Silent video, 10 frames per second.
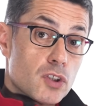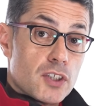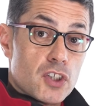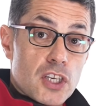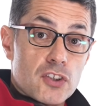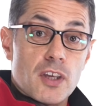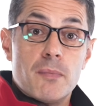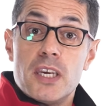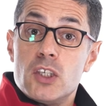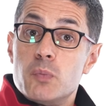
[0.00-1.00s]
the
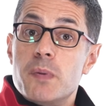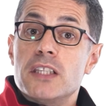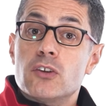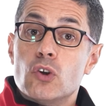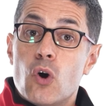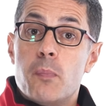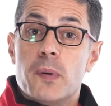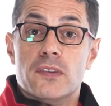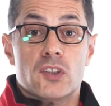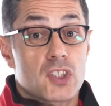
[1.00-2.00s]
system is built on
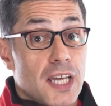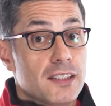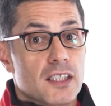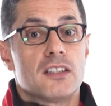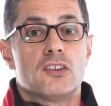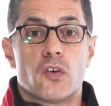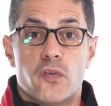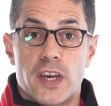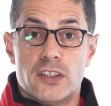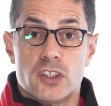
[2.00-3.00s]
open, standard
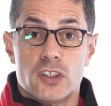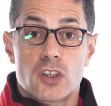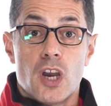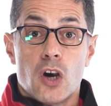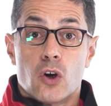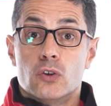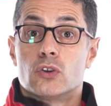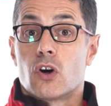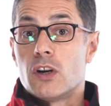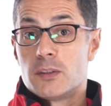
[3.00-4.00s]
interfaces,
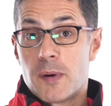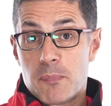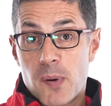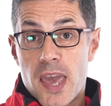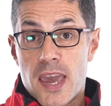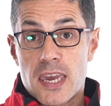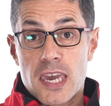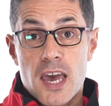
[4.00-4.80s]
controlled by Play,